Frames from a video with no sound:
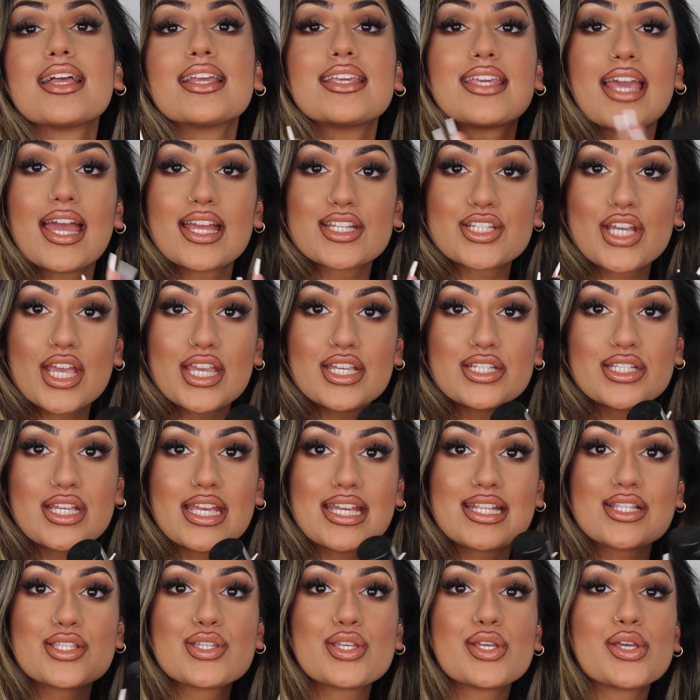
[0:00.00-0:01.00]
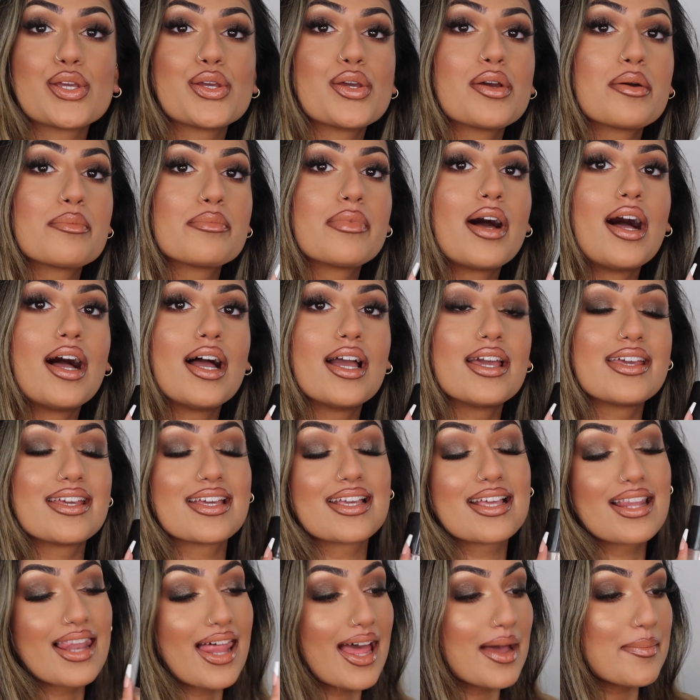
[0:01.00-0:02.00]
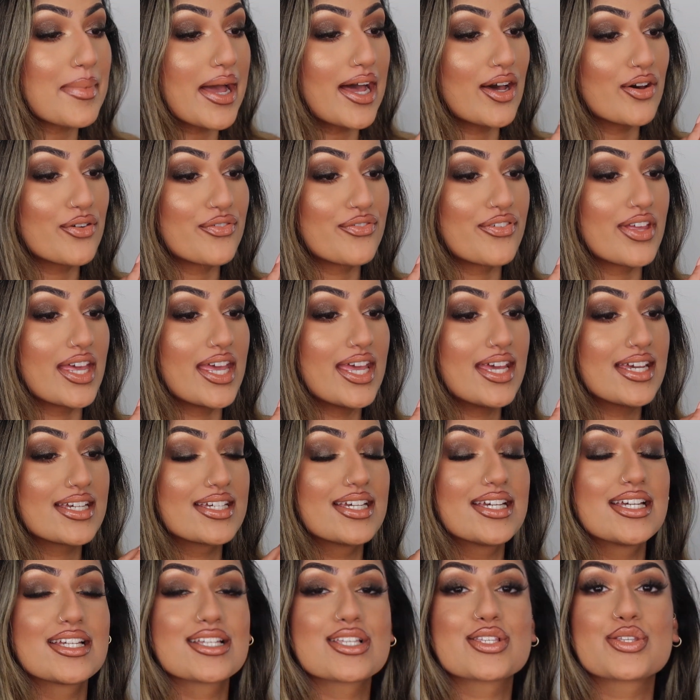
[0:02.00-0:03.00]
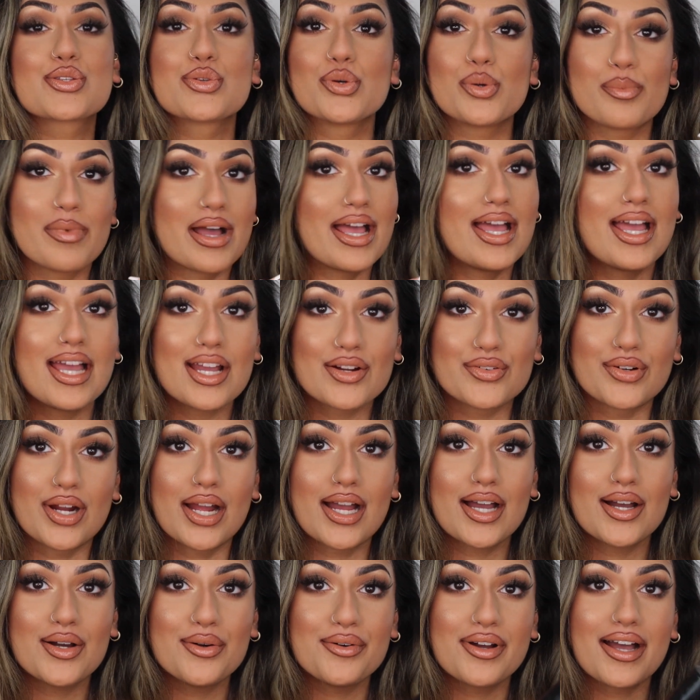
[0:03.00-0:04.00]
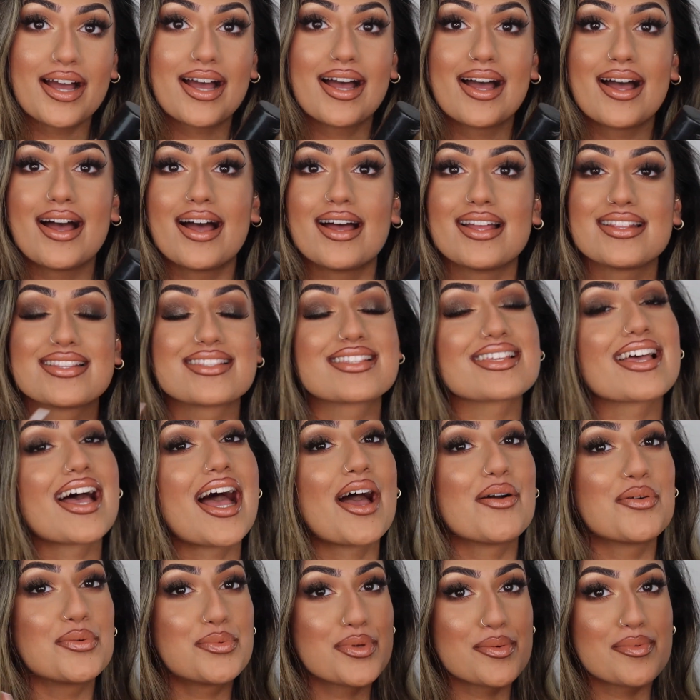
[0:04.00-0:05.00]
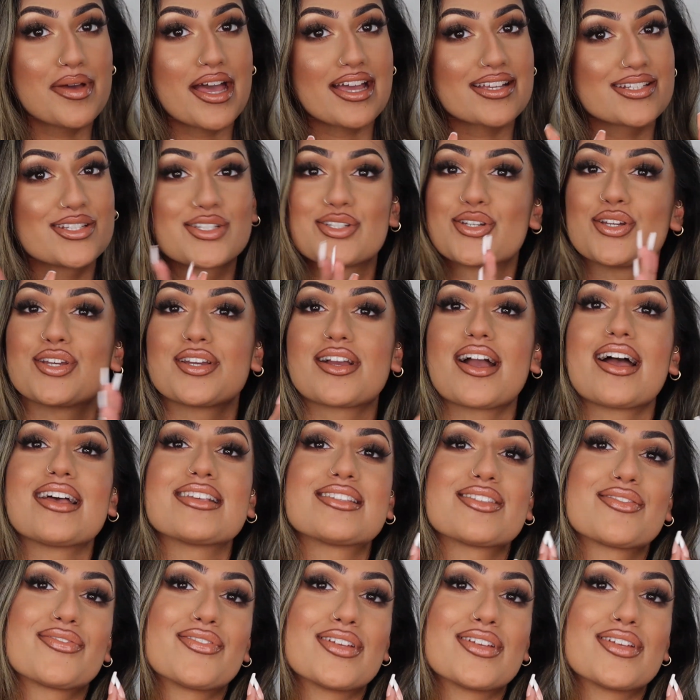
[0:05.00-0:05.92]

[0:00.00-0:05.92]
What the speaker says: get changed into my glam outfit, sort my hair out, and I will be back to show you guys the